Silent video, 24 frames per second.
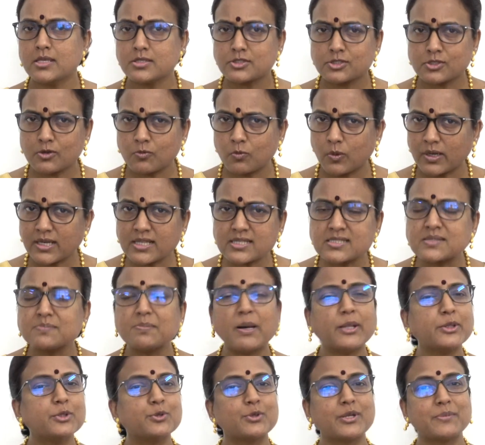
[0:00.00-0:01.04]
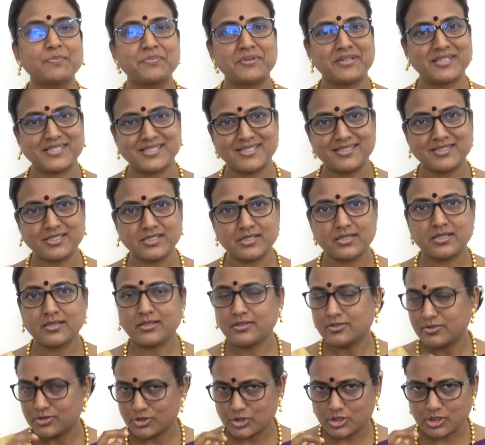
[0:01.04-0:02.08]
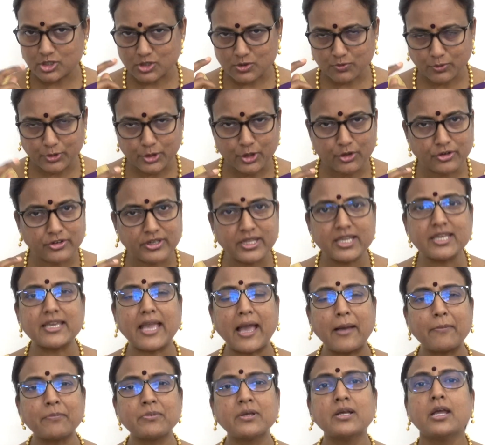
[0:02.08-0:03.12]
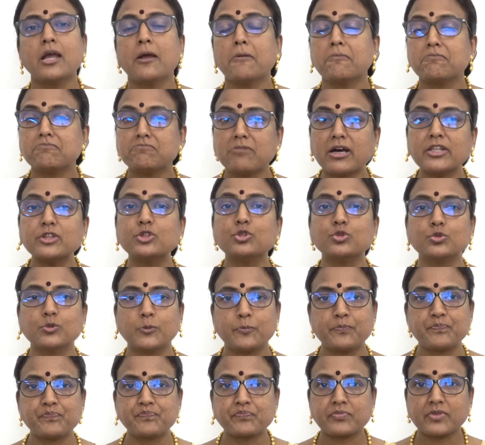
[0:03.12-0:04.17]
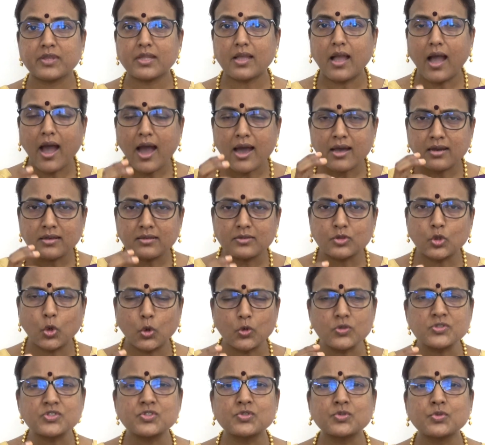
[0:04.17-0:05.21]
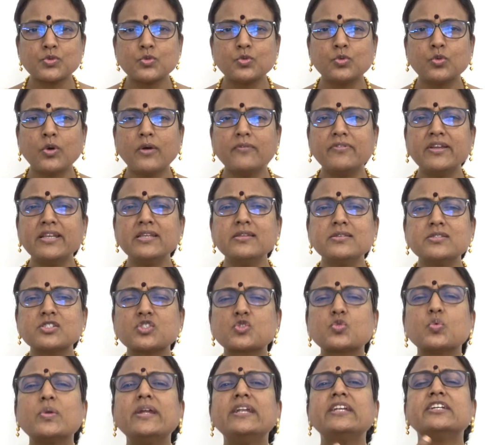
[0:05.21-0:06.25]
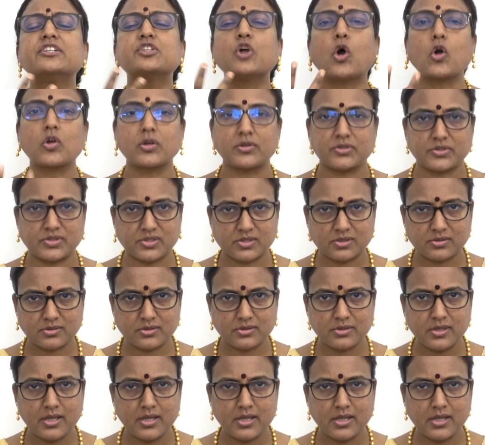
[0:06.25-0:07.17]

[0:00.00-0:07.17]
So what does Madhu represent? Just for your recap, Madhu are those who are very sweet talkers.